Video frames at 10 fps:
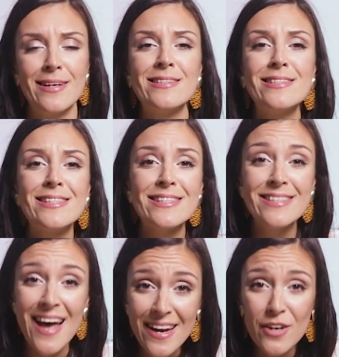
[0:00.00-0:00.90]

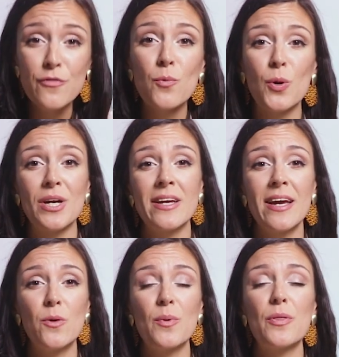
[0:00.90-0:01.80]
instead of
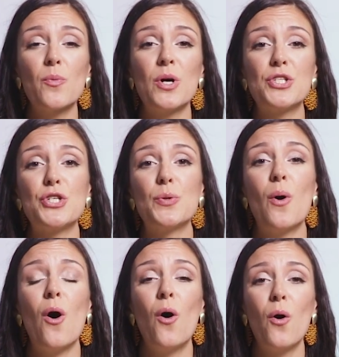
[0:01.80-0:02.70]
working with what you
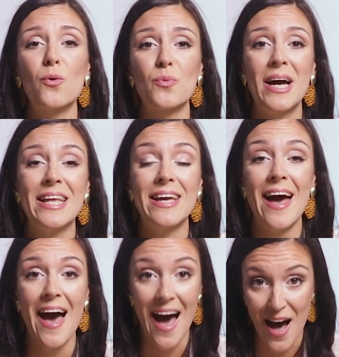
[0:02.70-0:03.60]
already
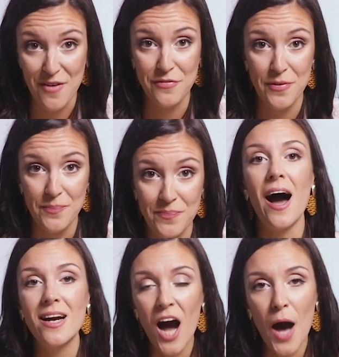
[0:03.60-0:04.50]
have.
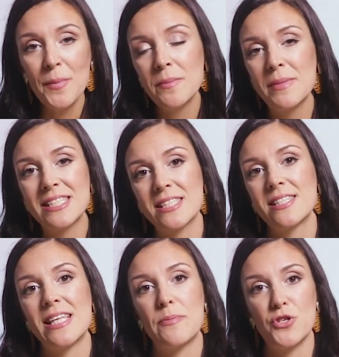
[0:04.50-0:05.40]
A common
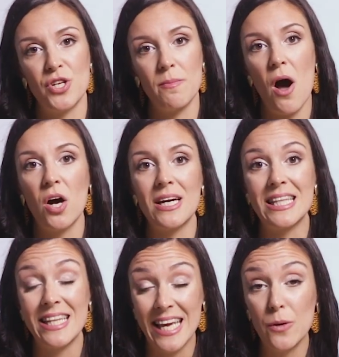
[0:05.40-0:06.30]
misconception among
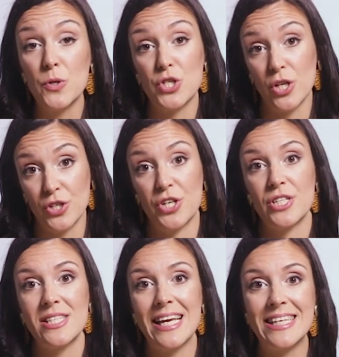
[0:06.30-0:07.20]
language
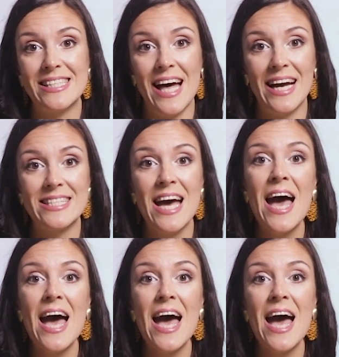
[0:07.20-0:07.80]
learners is that